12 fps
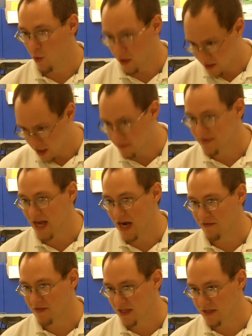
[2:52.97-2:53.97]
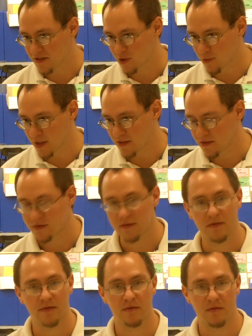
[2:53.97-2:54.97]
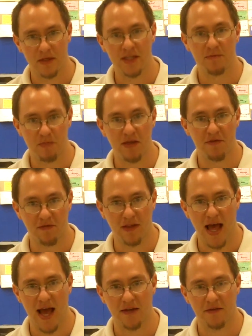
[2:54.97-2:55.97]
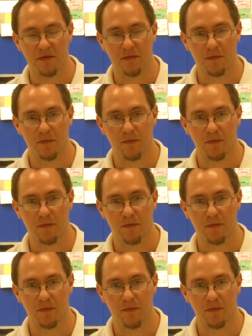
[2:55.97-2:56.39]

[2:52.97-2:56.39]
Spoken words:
what comes out of the instrument is B-flat.